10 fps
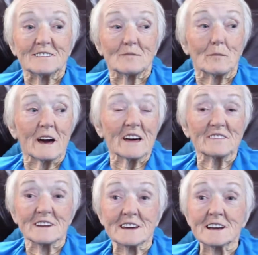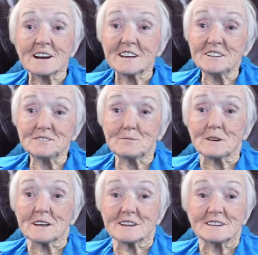math and English,
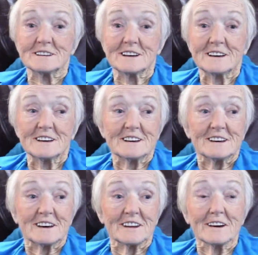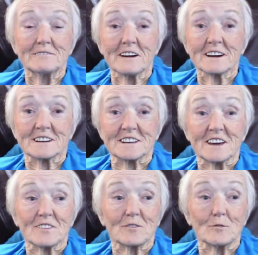but enough I could
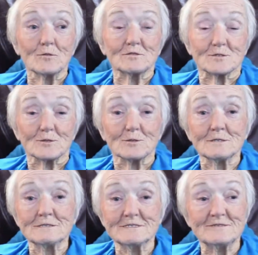get through school.